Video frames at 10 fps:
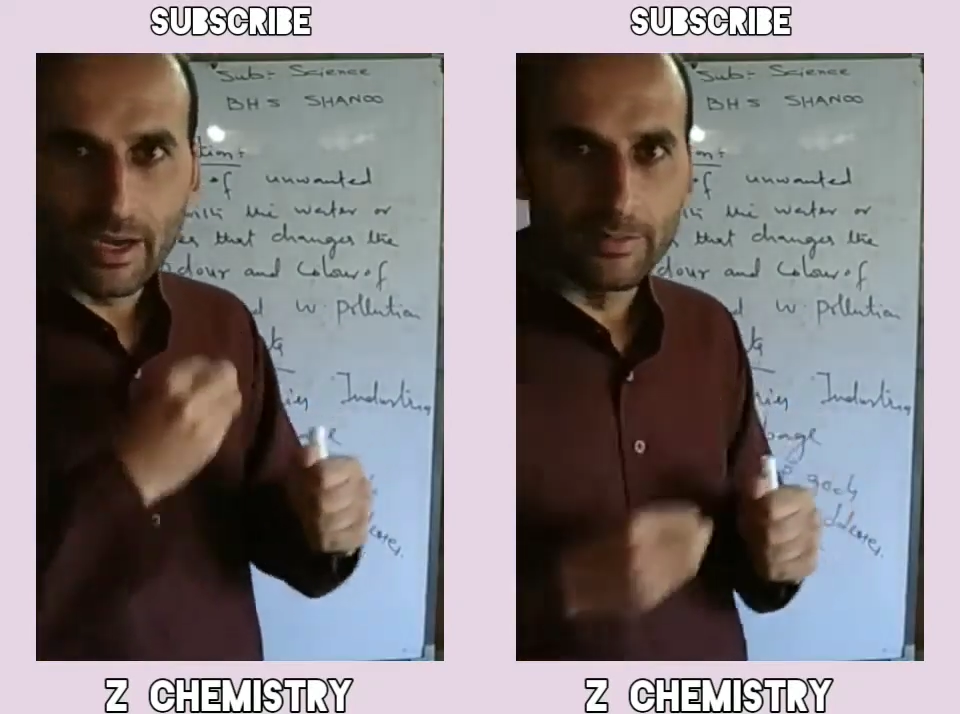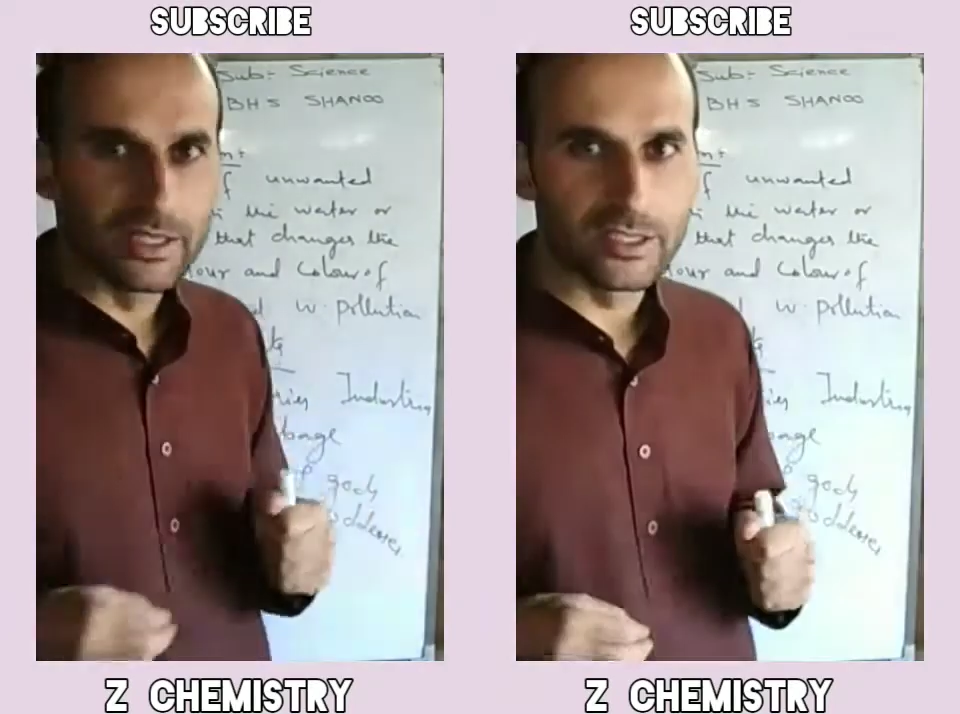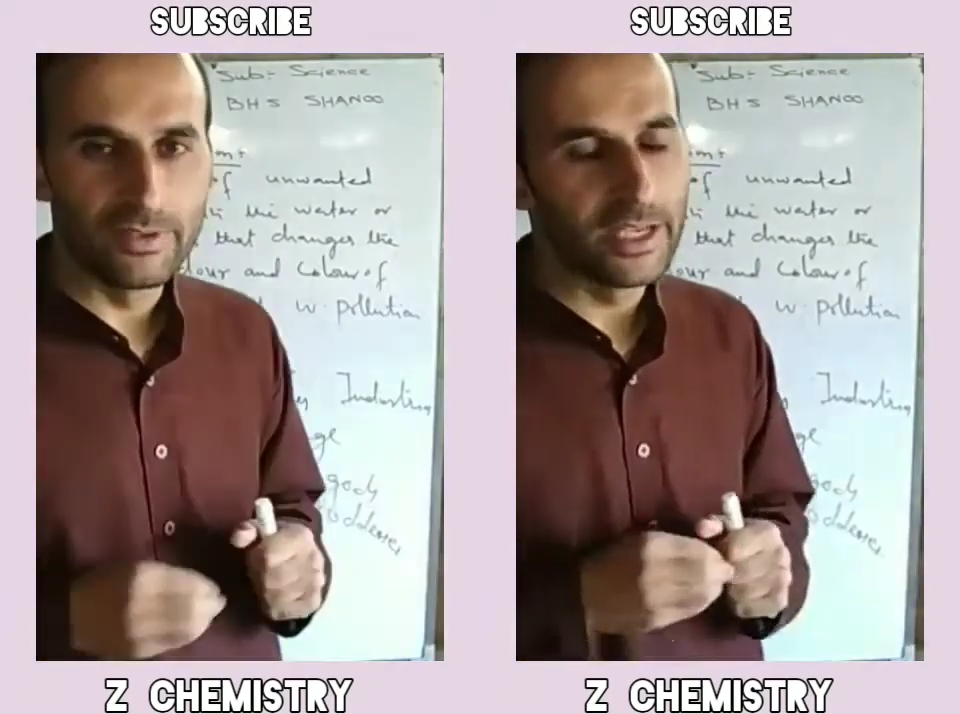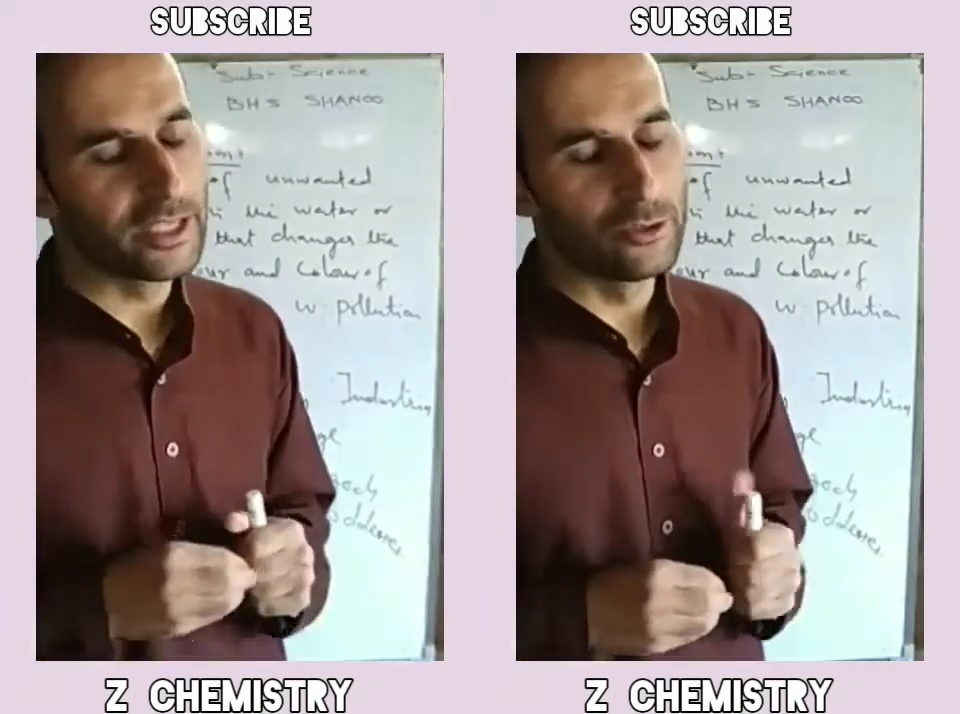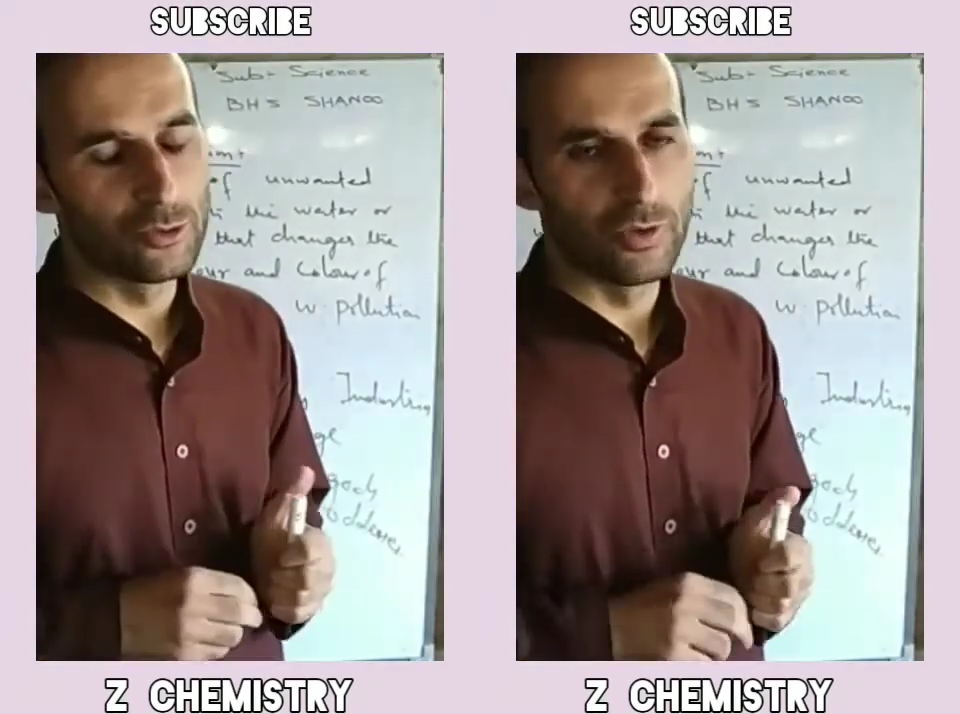of the sewage
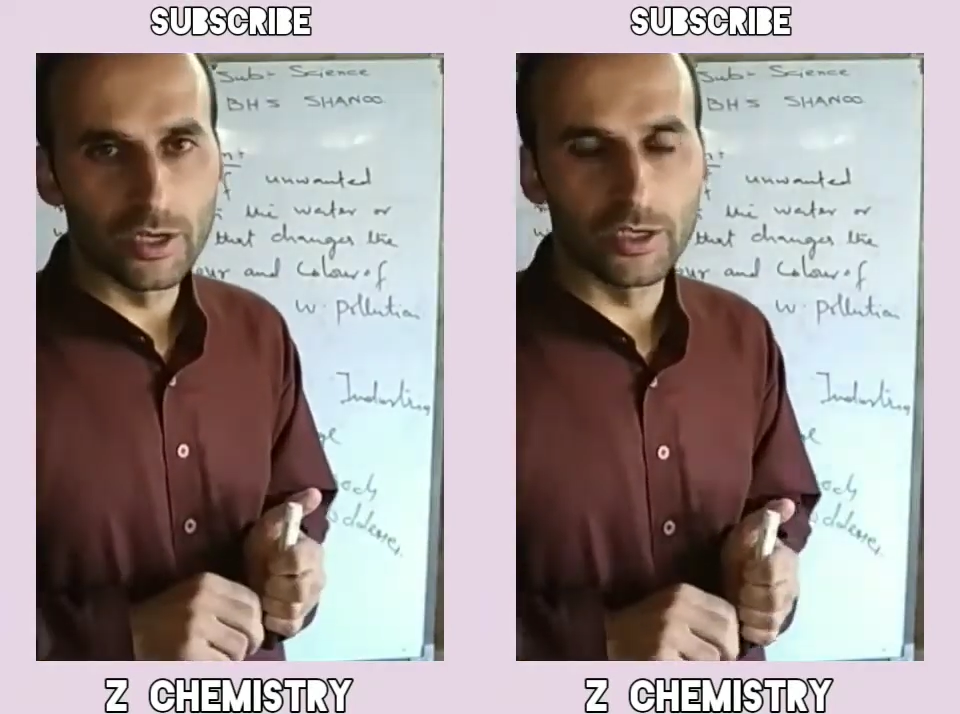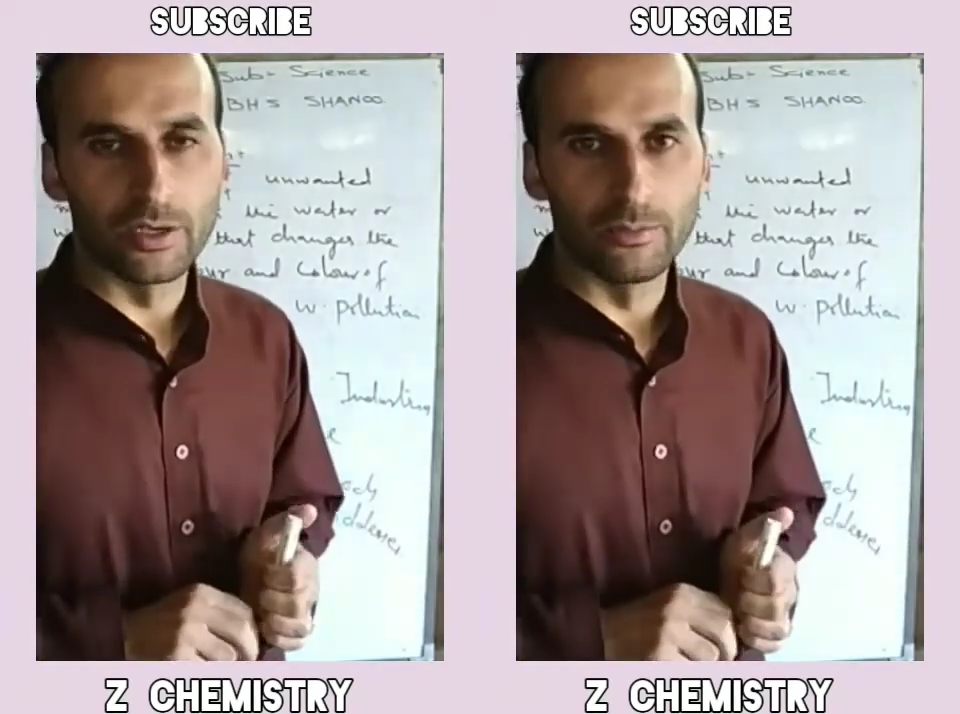into water